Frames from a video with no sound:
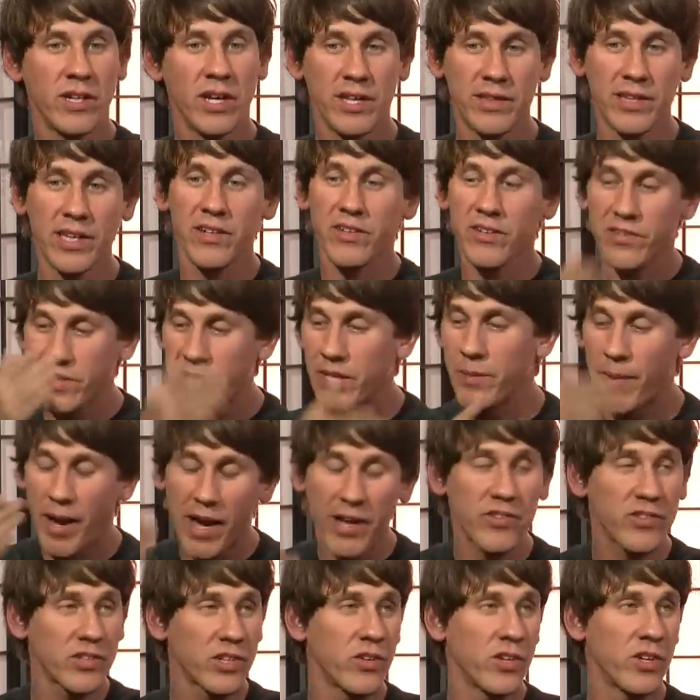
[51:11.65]
and then just keep
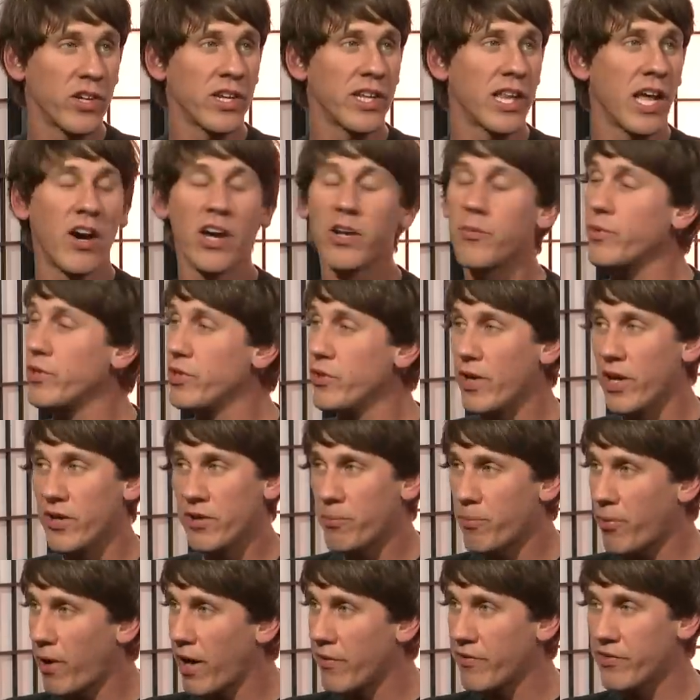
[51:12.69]
executing on that like we knew how the
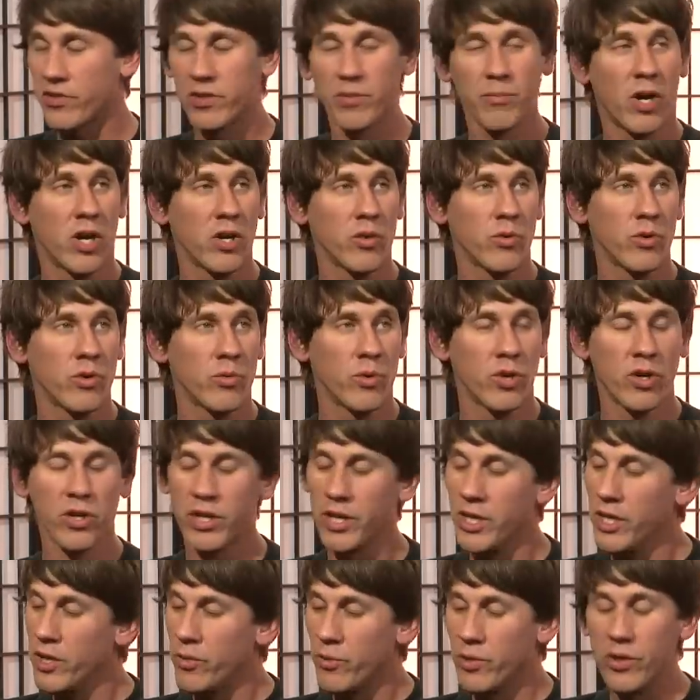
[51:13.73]
privacy model would work
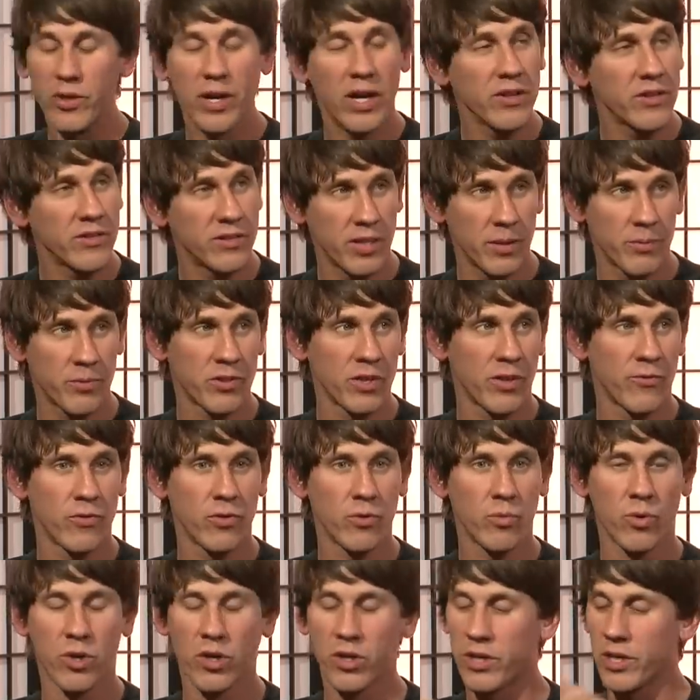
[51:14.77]
we knew how the tip stuff
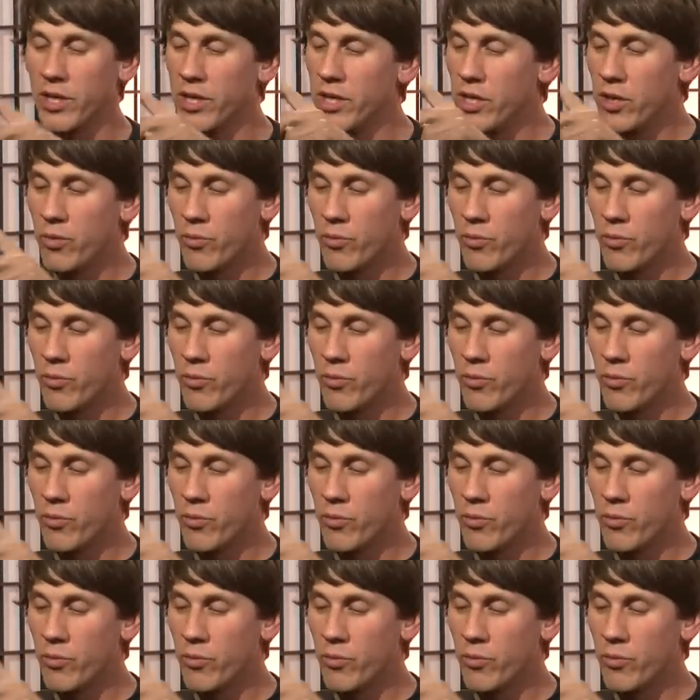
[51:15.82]
would work